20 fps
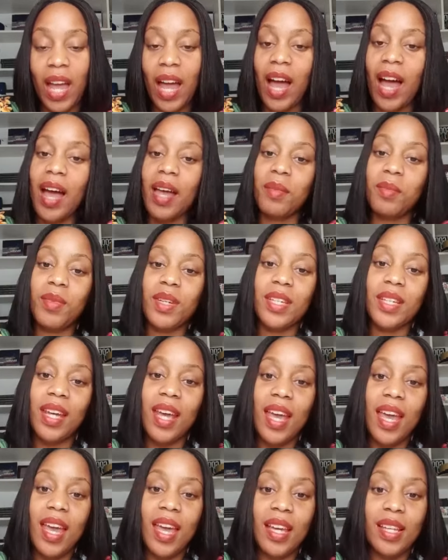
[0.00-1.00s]
Hi,
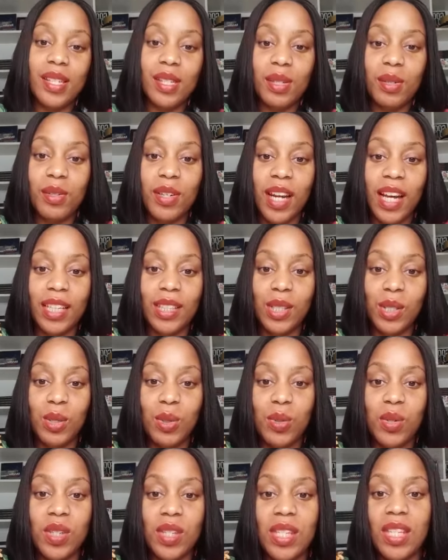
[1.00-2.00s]
Midday. It's so nice
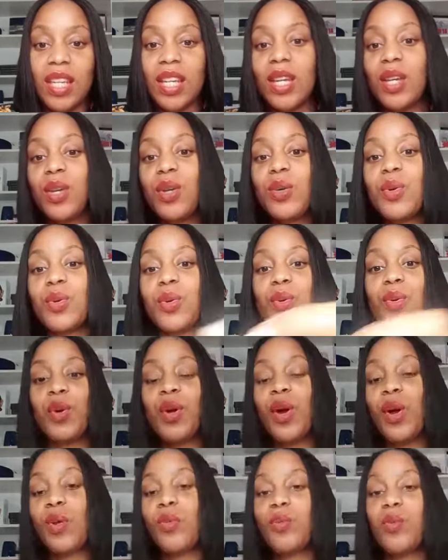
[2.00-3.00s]
to see you.
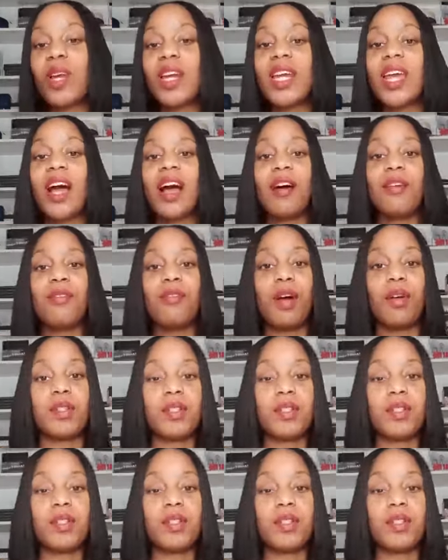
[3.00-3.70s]
Ronnie, how far?